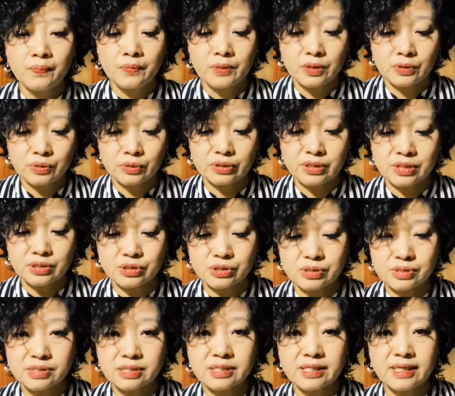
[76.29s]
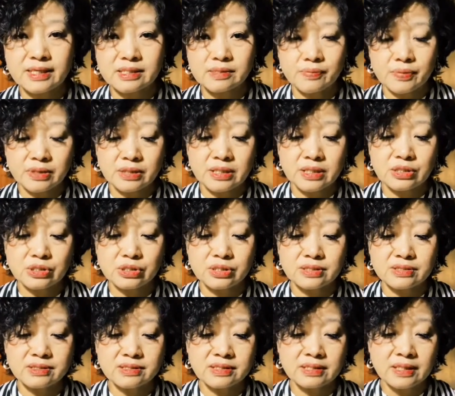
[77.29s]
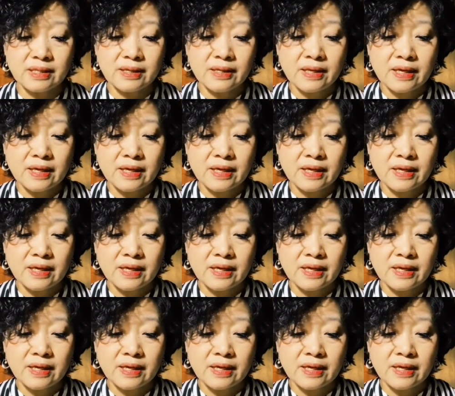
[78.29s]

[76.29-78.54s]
introductions, explanations,